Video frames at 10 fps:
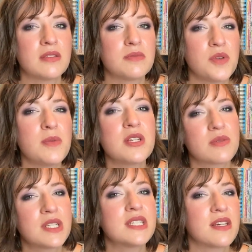Maybe
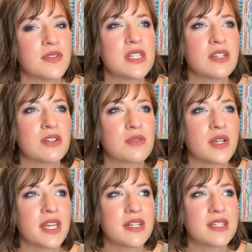2017 or
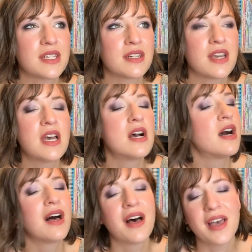2018.
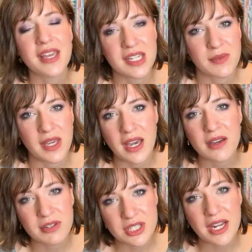Anyway, I
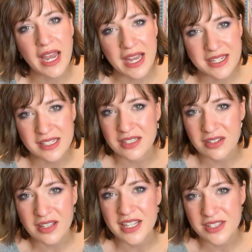wish I had done it a
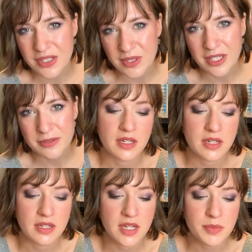lot sooner.
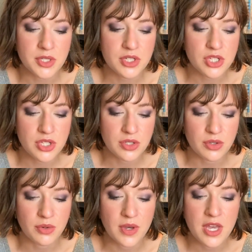Number
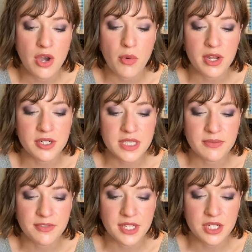2, what are some
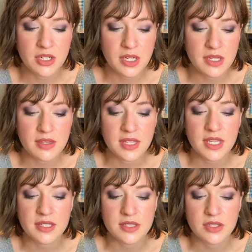fun and unique
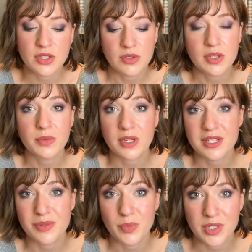things you can bring
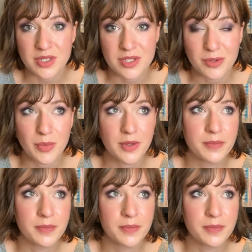to Booktube?